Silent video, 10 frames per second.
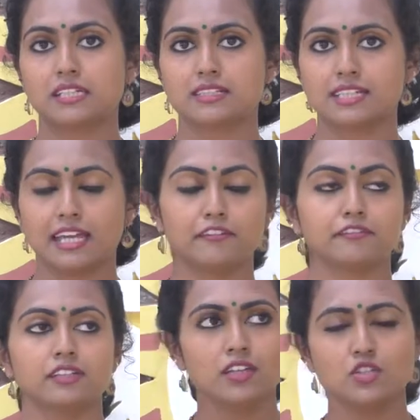doesn't have.
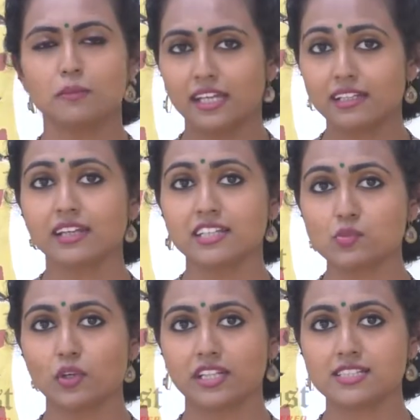To my
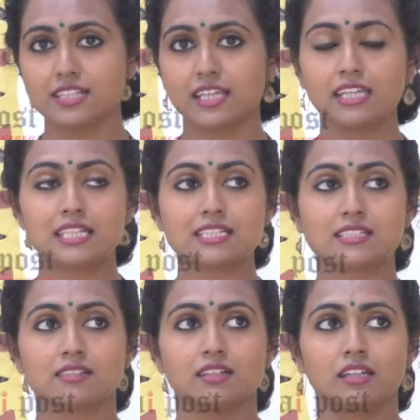clients, what I say
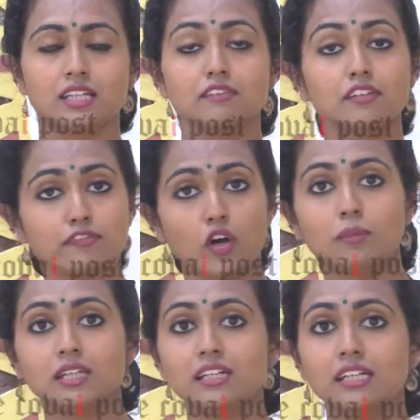is giving
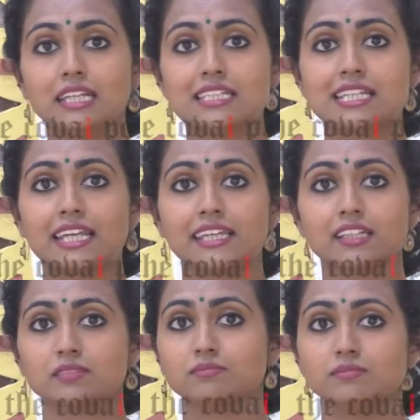formula is
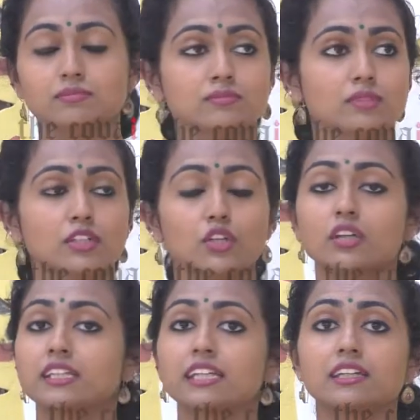like
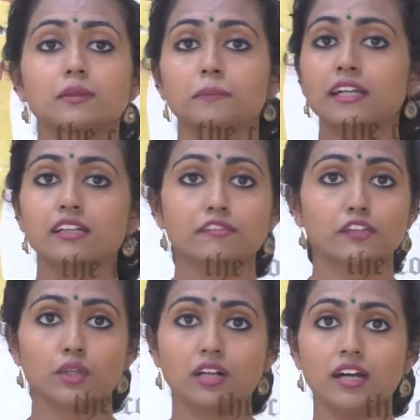not getting a repair done
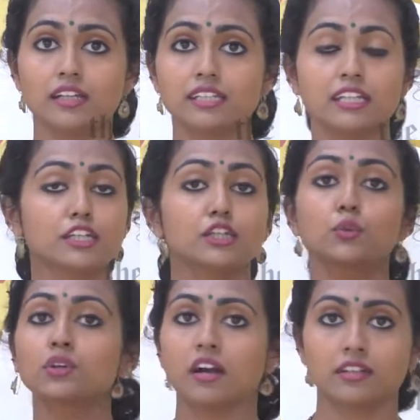for your car and getting a
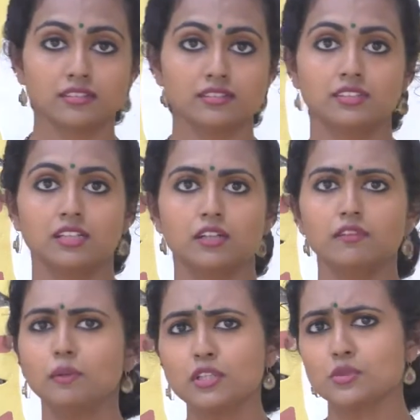new car.
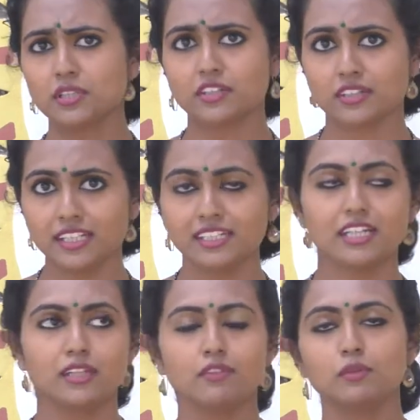We wouldn't do that, right?
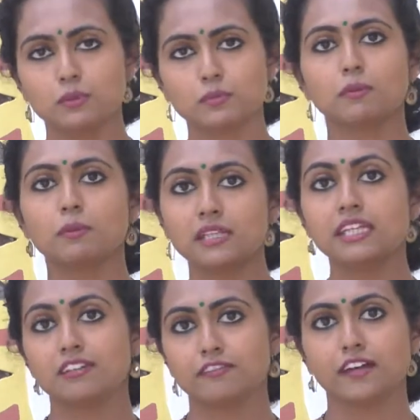We would
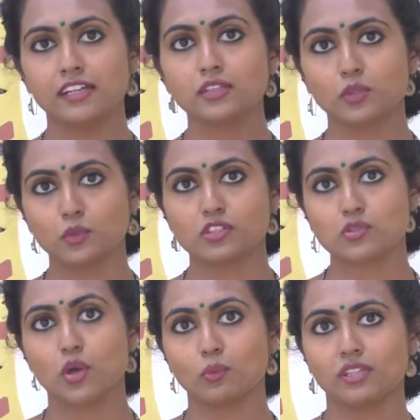probably find out
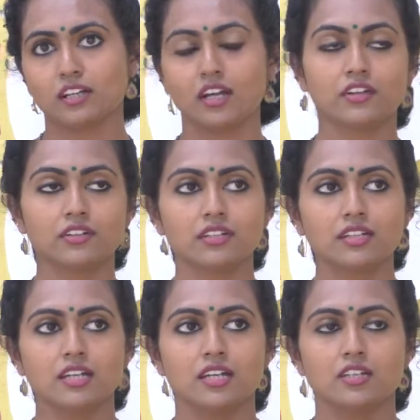what's wrong with our car.
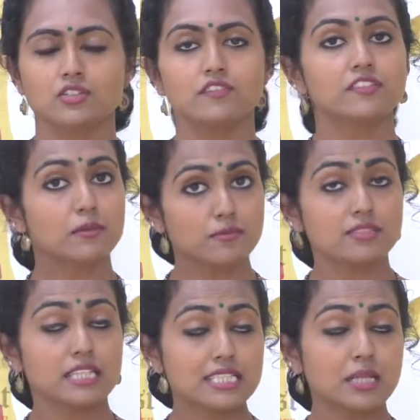So if
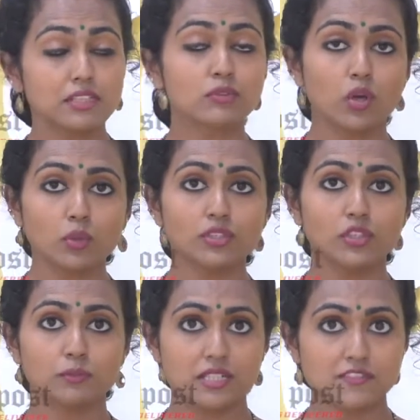there's something wrong with
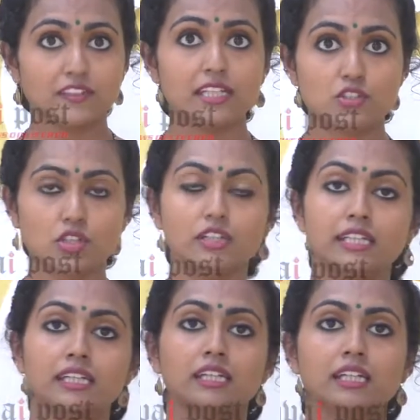your breastfeeding journey,